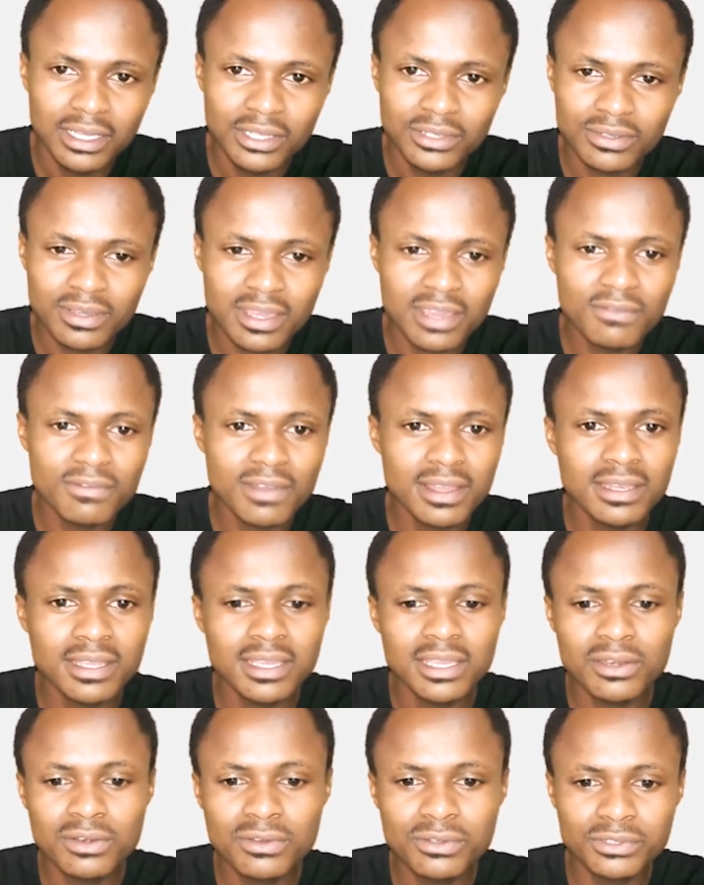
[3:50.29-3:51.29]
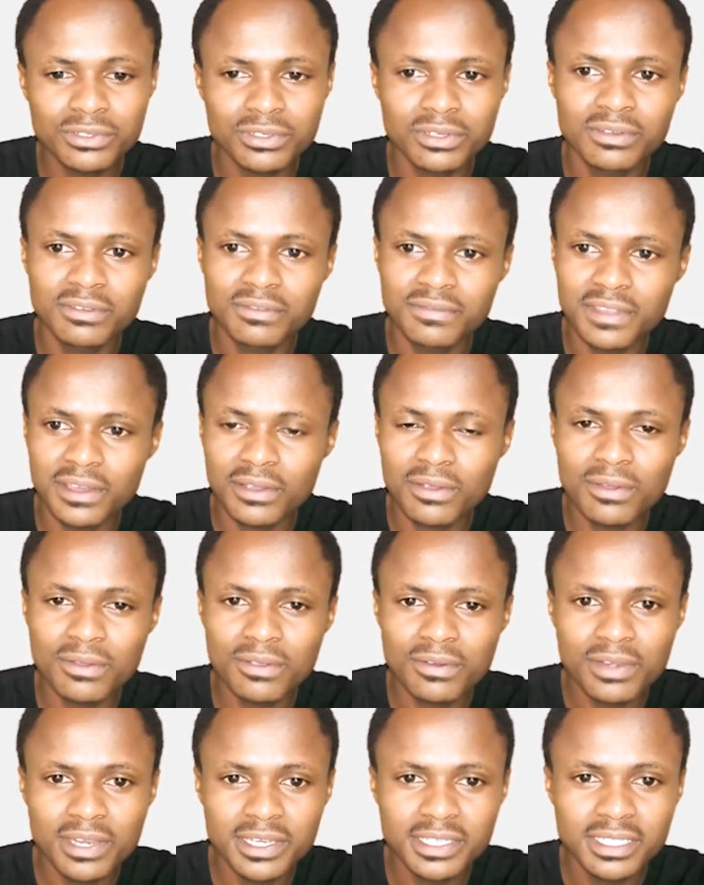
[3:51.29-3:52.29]
to give an illusion of the
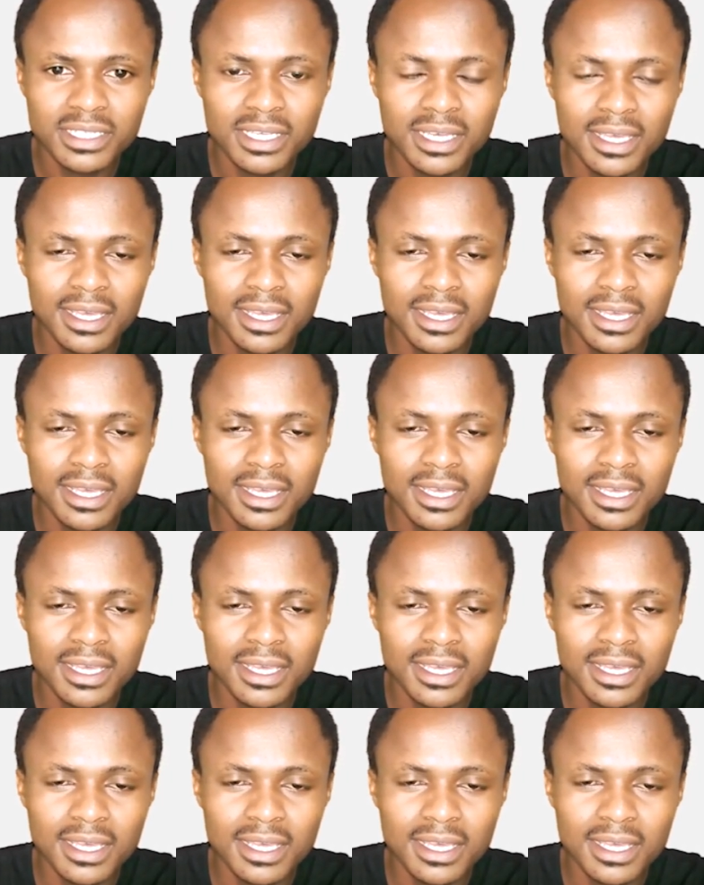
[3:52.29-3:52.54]
concrete.